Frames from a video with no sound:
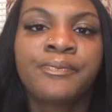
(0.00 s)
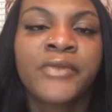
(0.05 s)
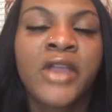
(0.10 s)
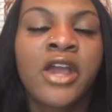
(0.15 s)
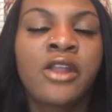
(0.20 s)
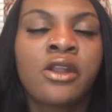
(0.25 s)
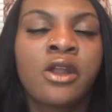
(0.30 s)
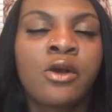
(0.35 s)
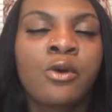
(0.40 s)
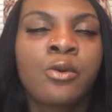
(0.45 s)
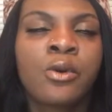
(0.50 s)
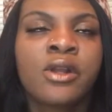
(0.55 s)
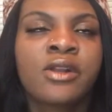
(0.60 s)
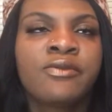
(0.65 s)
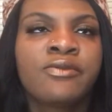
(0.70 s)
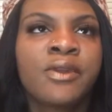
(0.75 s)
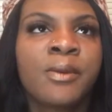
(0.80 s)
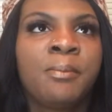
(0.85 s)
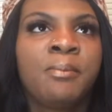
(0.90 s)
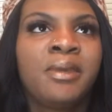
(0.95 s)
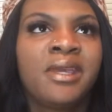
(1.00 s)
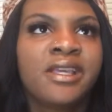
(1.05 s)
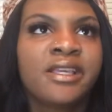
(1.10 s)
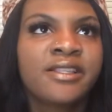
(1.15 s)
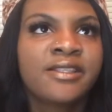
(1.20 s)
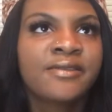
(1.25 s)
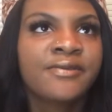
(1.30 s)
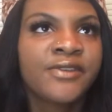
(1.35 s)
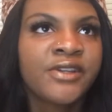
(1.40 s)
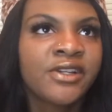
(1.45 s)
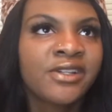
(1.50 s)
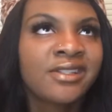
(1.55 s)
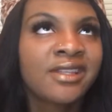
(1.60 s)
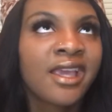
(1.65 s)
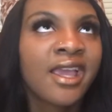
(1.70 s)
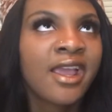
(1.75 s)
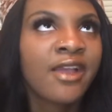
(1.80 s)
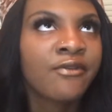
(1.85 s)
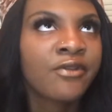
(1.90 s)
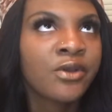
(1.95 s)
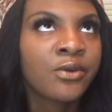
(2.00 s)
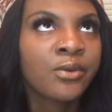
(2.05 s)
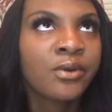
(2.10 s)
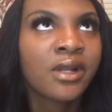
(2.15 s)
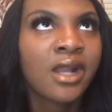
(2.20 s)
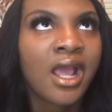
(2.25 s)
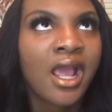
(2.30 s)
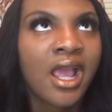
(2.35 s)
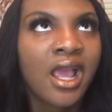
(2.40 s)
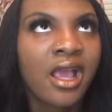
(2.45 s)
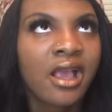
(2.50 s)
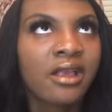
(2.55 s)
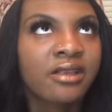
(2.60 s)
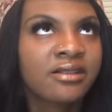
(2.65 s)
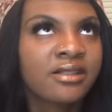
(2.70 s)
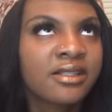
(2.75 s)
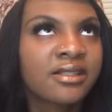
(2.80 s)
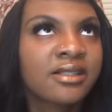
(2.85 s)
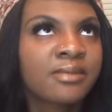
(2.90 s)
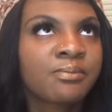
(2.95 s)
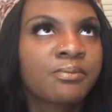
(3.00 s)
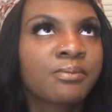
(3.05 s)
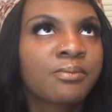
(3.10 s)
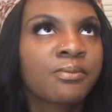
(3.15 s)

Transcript: I know one of the biggest fears that everyone has is